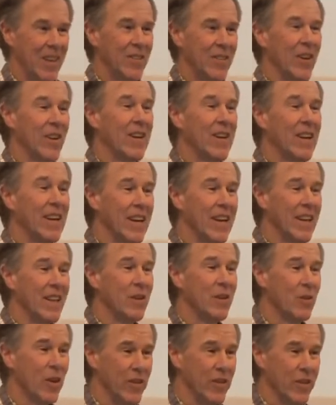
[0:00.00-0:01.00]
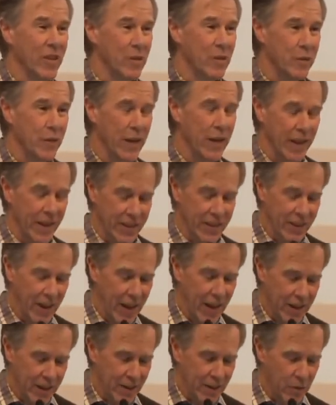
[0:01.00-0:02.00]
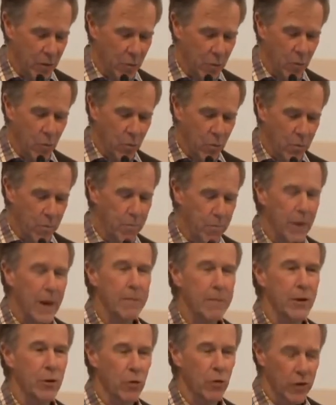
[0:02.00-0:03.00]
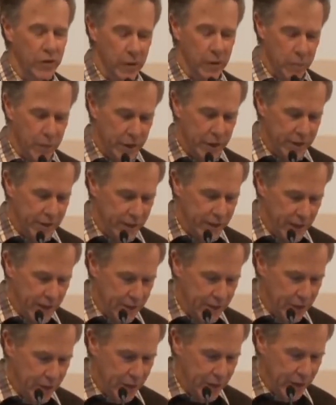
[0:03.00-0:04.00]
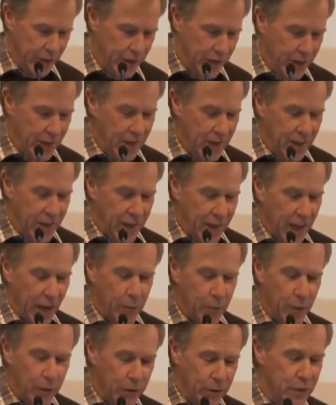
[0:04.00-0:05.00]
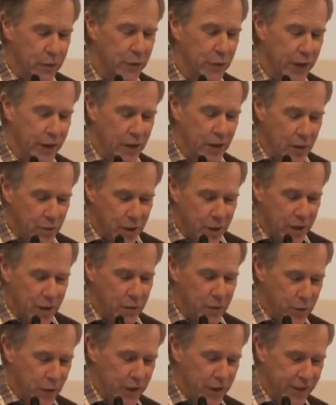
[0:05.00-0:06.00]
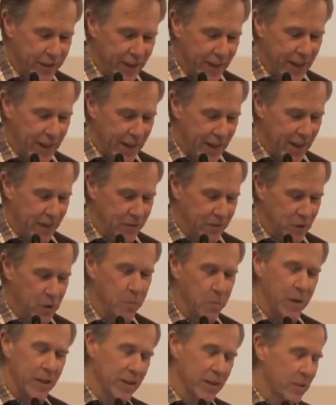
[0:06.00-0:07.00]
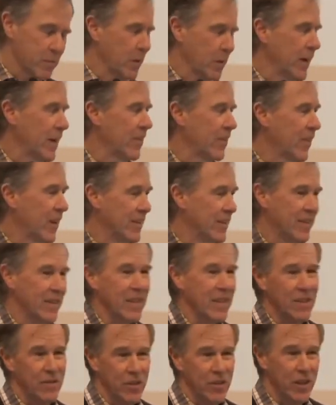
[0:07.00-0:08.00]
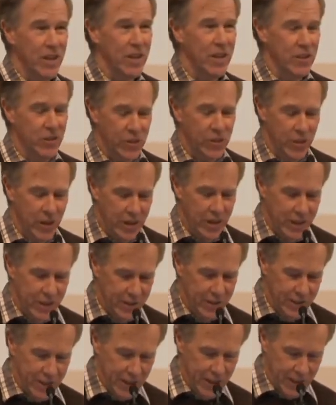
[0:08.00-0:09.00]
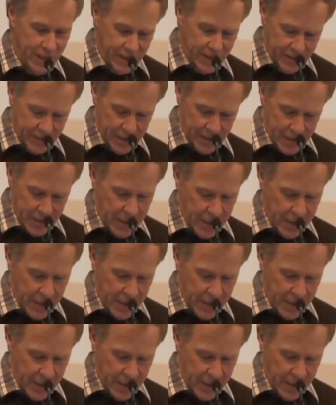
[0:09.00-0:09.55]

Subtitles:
So clearly there was an effect, and maybe it wasn't present in everyone. And we were in fact the very first lab to be inspired by Steve to go and do our own studies.